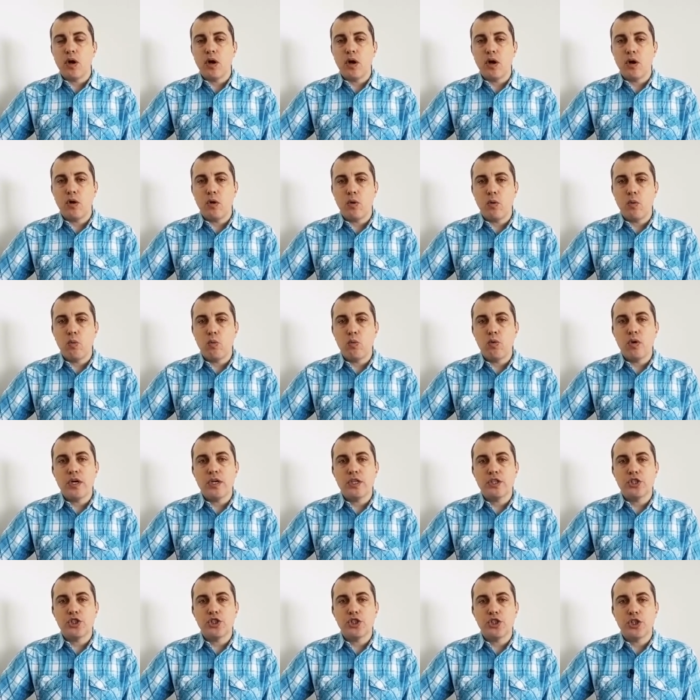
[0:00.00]
uh,
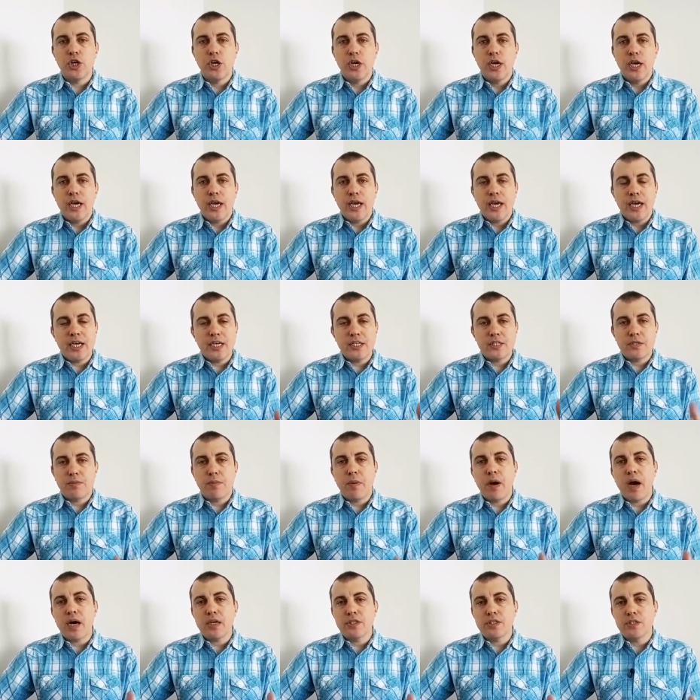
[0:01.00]
which is
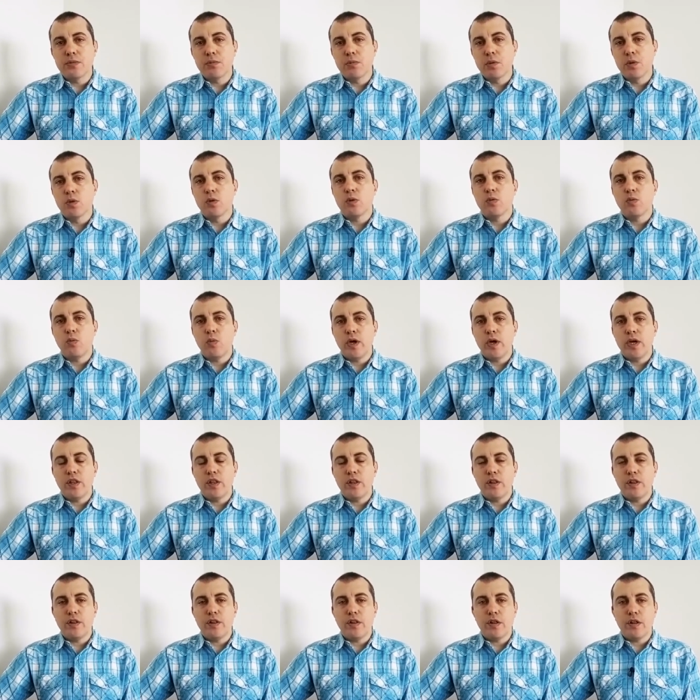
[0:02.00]
possible
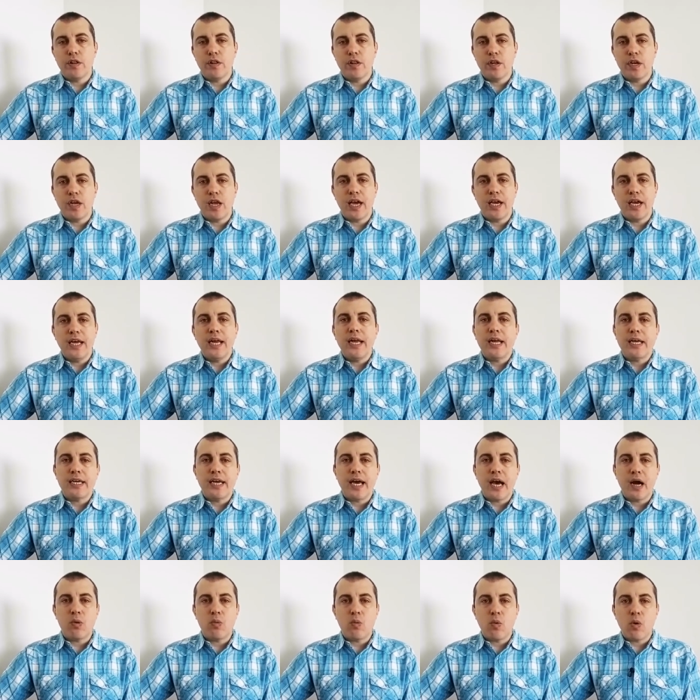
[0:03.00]
with the Lightning
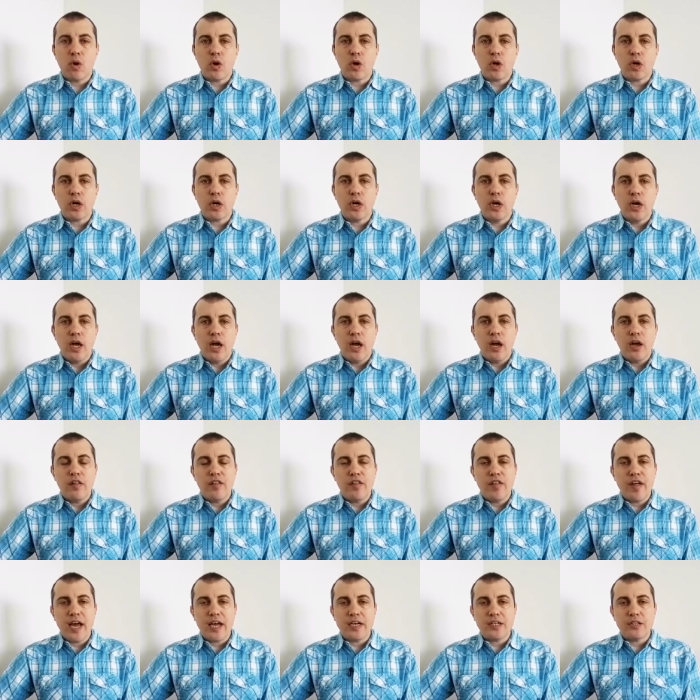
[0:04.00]
Network
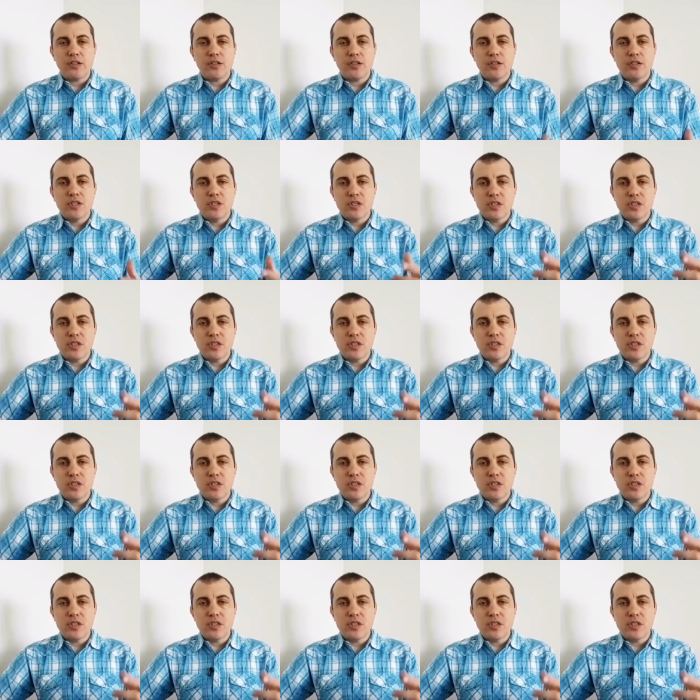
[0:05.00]
that